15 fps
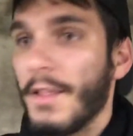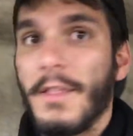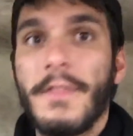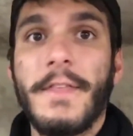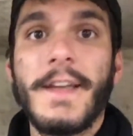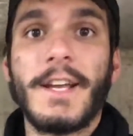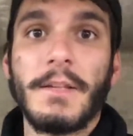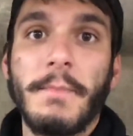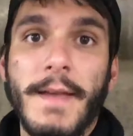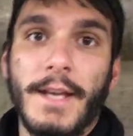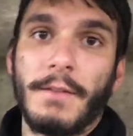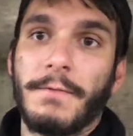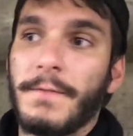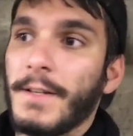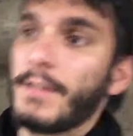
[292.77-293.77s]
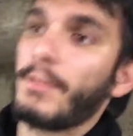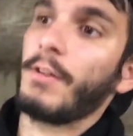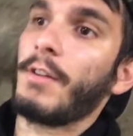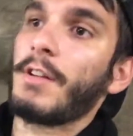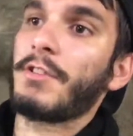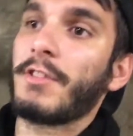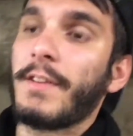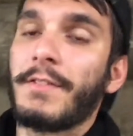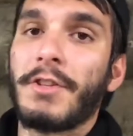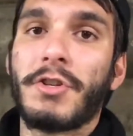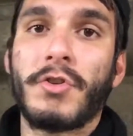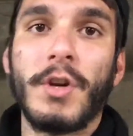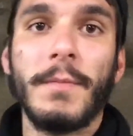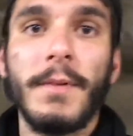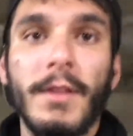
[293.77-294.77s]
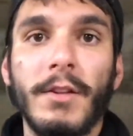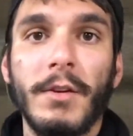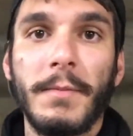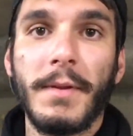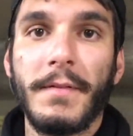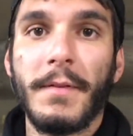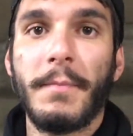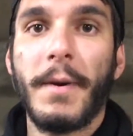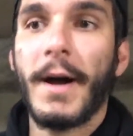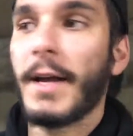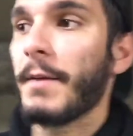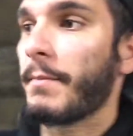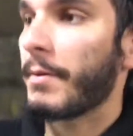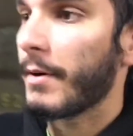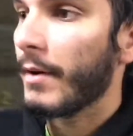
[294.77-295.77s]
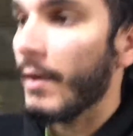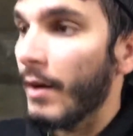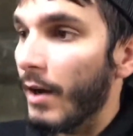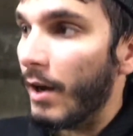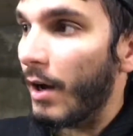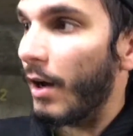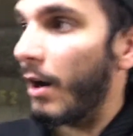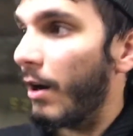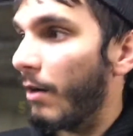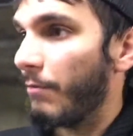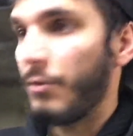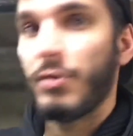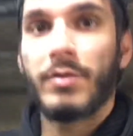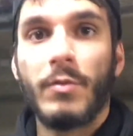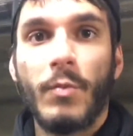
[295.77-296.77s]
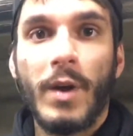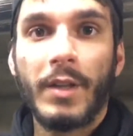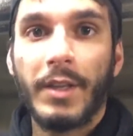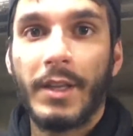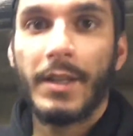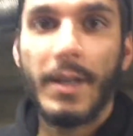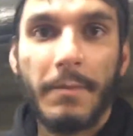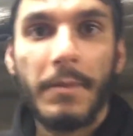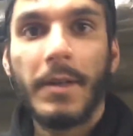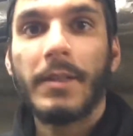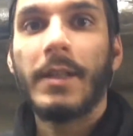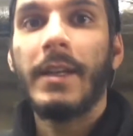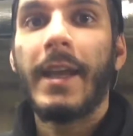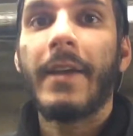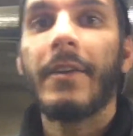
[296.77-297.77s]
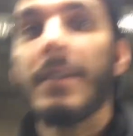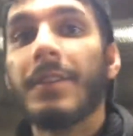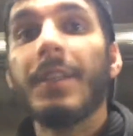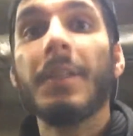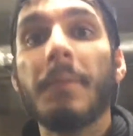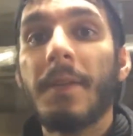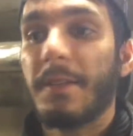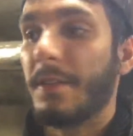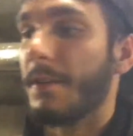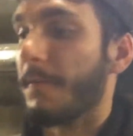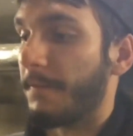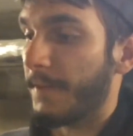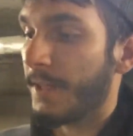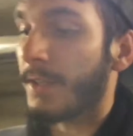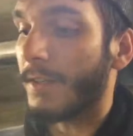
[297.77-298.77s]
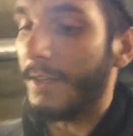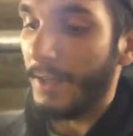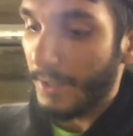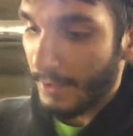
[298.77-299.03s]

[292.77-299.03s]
They could make it fit. They'll just have to trim a little bit of the pipe, do some welding and that. But he guaranteed me it's gonna fit.